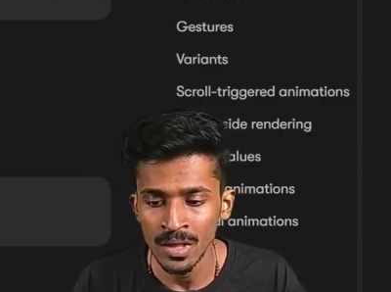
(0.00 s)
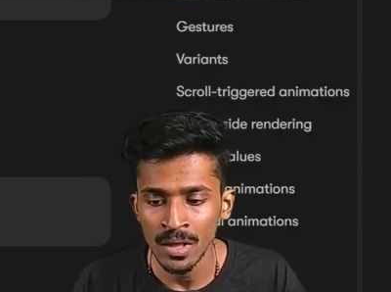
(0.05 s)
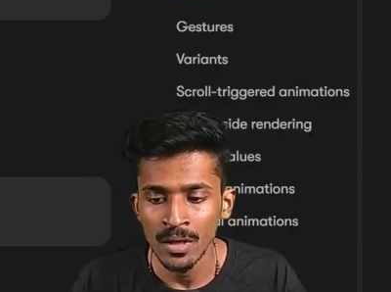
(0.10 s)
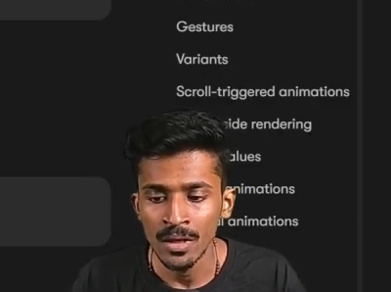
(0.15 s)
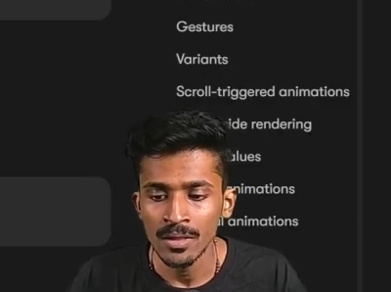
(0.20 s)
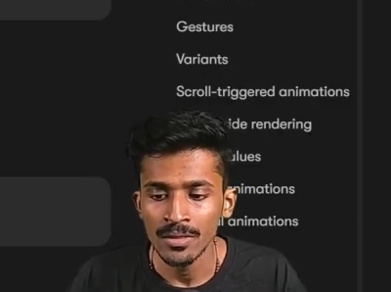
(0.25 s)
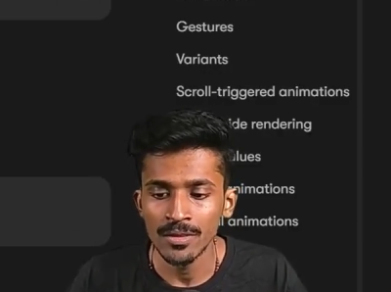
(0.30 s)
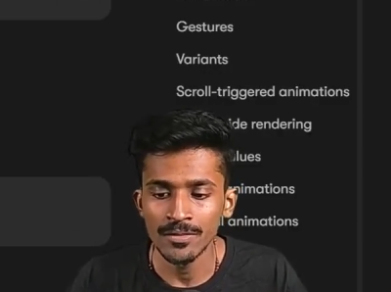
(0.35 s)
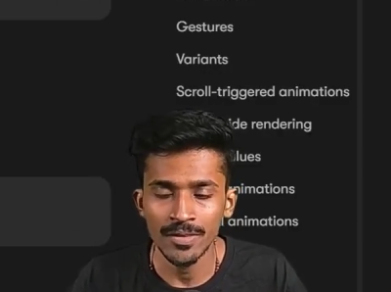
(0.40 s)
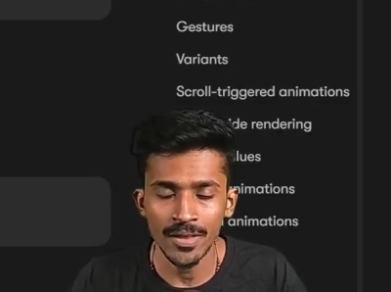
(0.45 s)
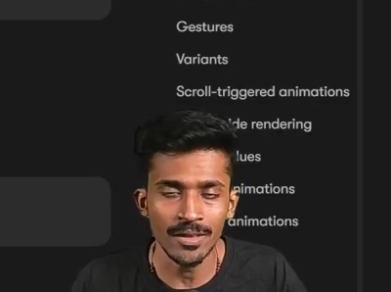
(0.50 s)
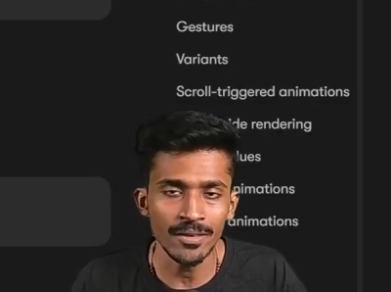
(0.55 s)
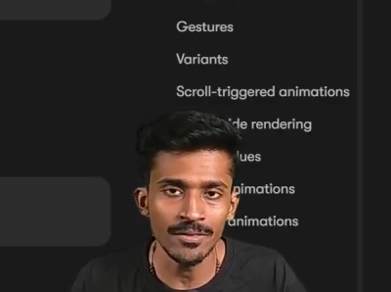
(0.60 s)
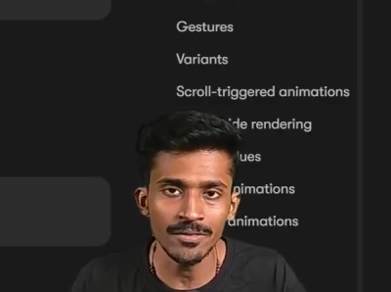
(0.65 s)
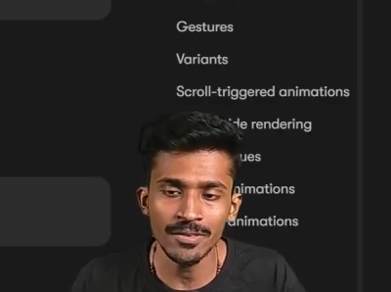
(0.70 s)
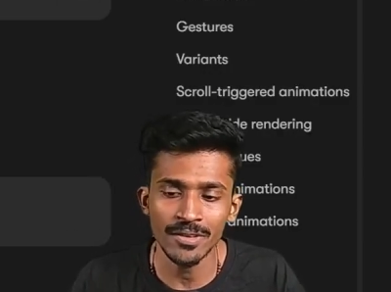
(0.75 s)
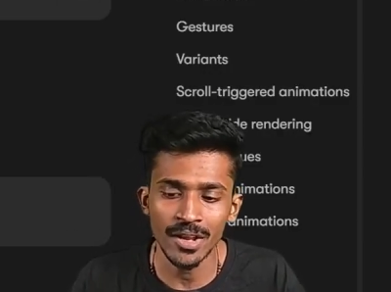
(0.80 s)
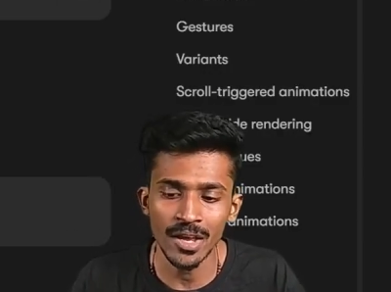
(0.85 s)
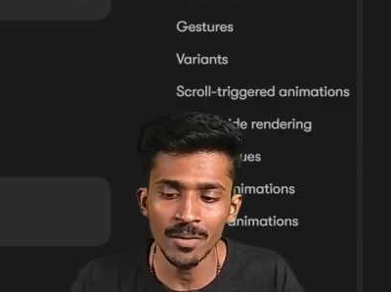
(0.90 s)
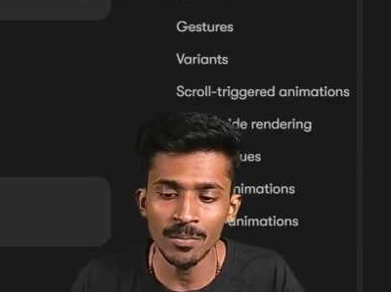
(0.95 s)
The second
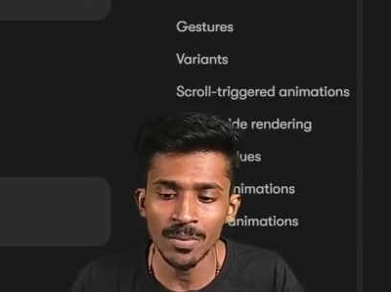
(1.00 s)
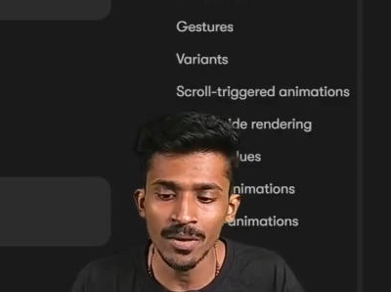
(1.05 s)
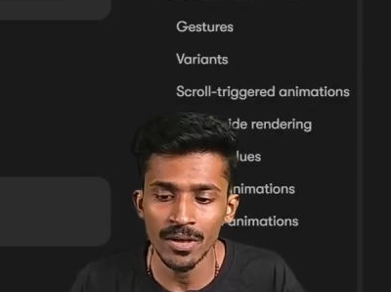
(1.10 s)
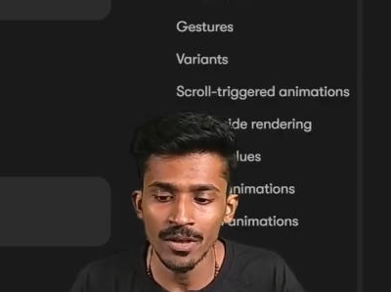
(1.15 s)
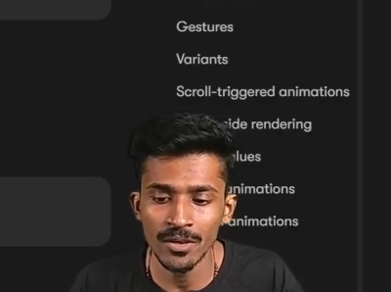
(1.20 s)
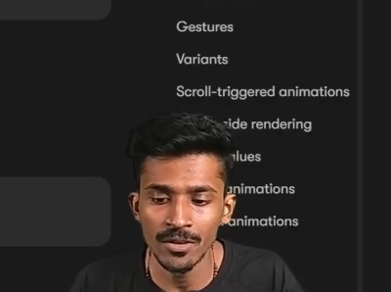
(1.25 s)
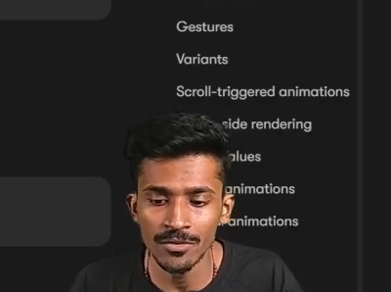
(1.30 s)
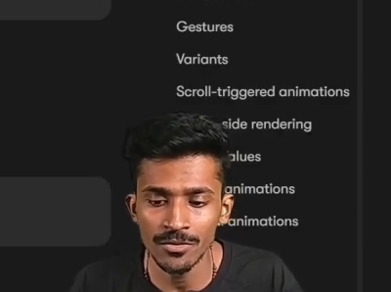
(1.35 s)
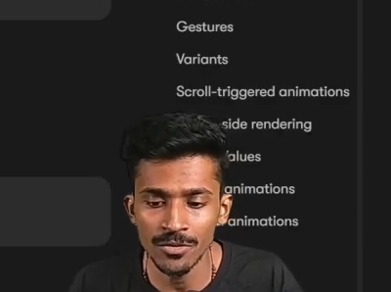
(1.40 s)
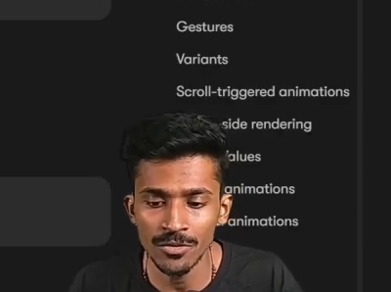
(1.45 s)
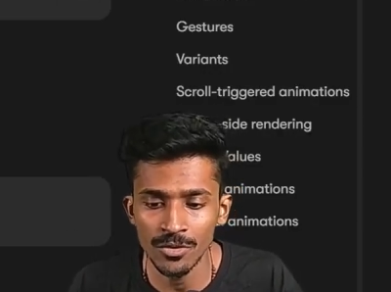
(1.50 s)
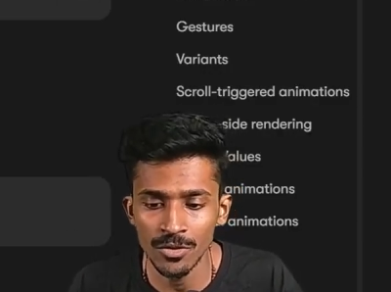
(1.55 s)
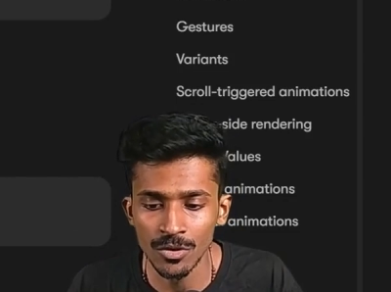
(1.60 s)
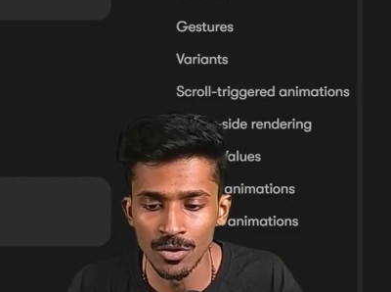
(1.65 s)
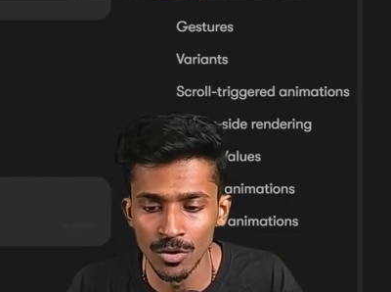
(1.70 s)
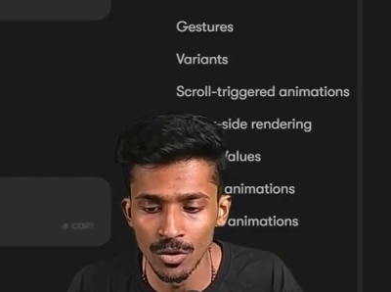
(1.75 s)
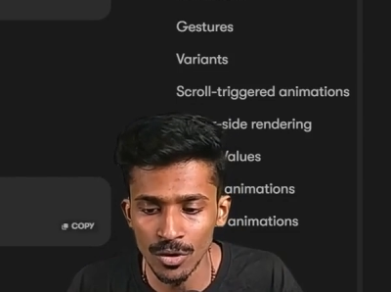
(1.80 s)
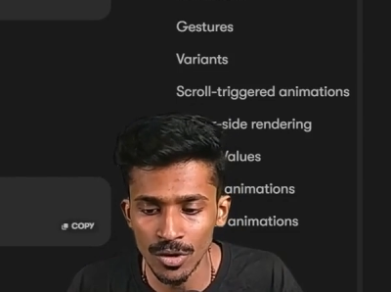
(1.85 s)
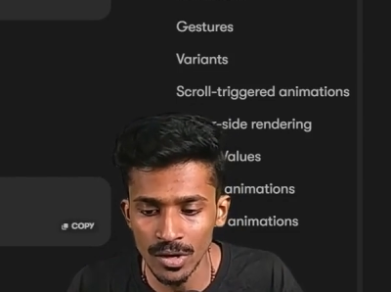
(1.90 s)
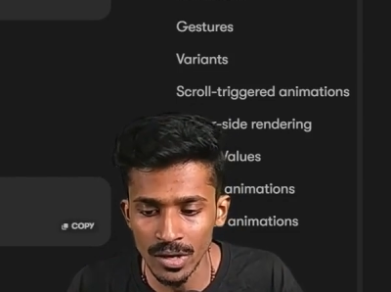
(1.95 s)
step is to go
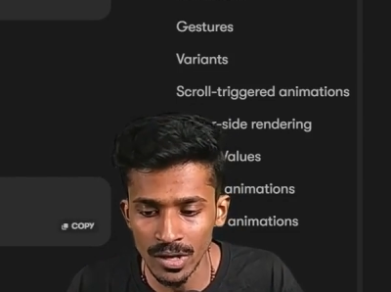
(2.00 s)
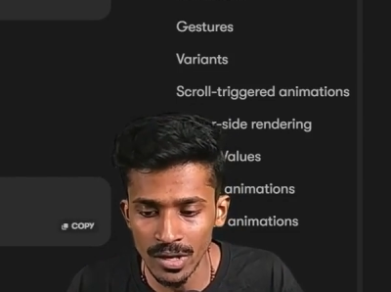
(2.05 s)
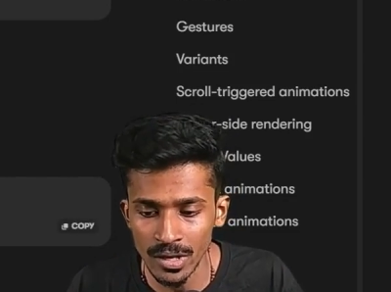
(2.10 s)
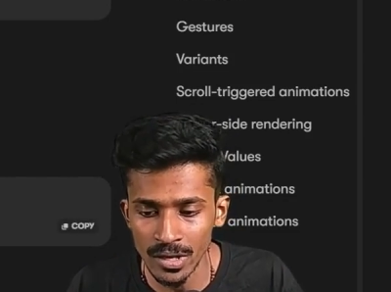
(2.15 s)
in